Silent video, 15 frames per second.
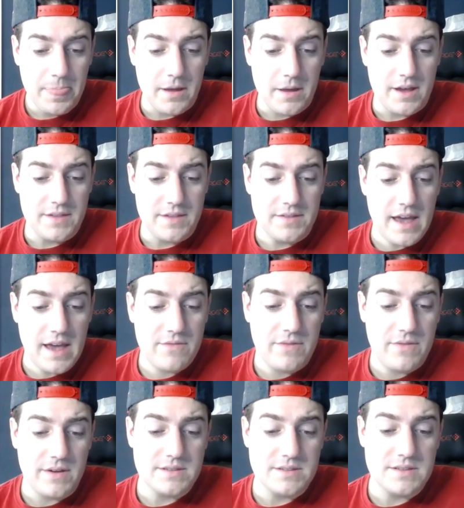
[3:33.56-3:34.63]
Uh, Zach
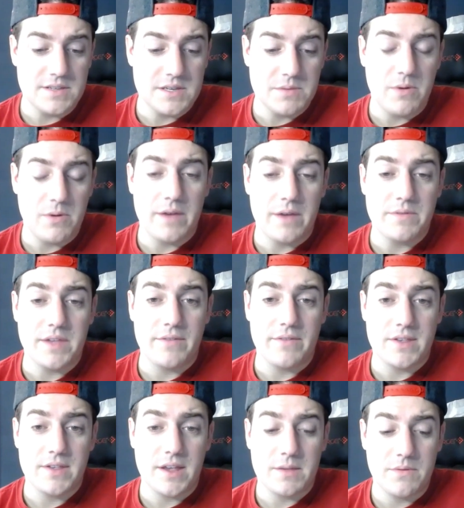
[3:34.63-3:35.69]
fell asleep while he was having
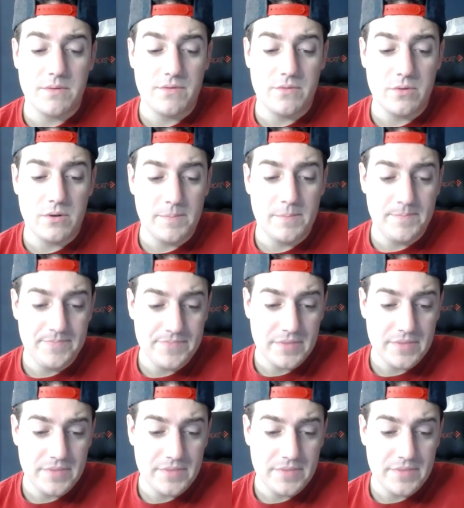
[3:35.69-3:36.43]
sex before.